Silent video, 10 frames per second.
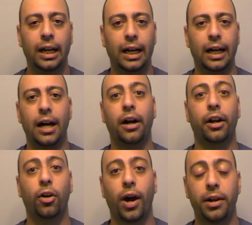I'm going
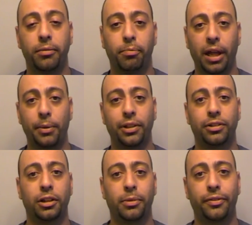to go ahead and play with this a
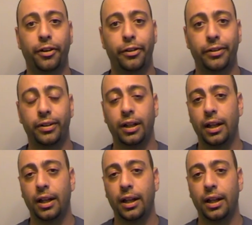little bit further and